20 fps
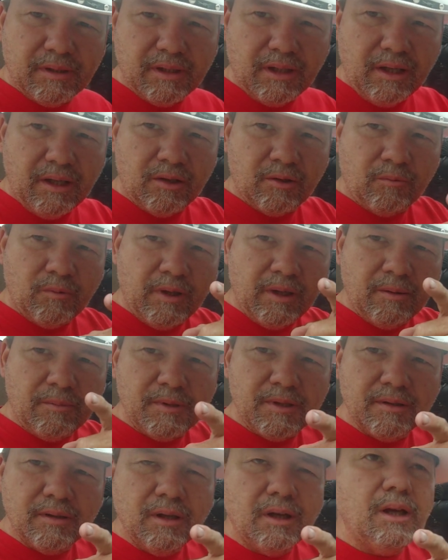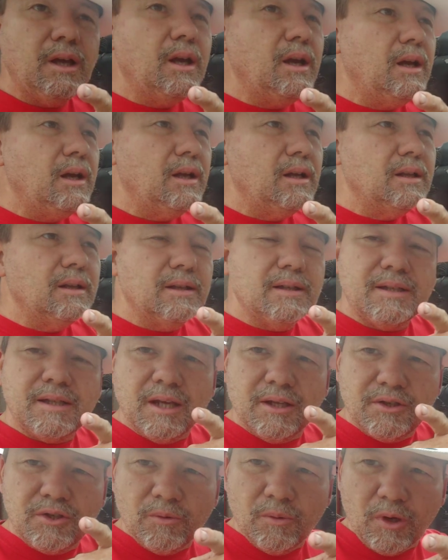of the interwebs. Let's
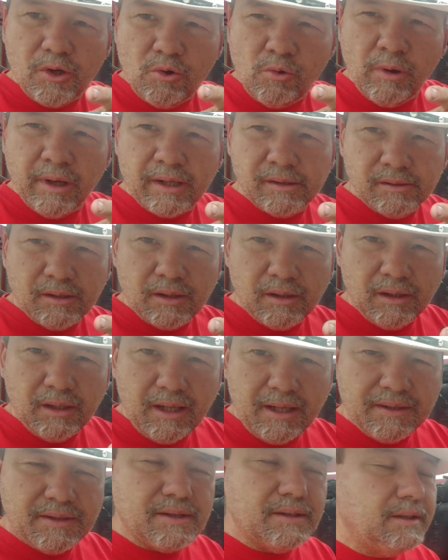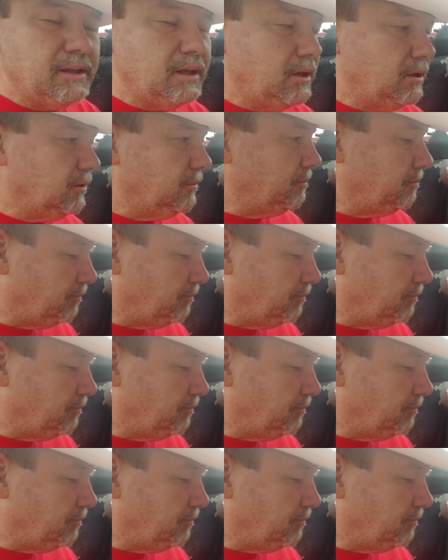get you a quick little lesson here.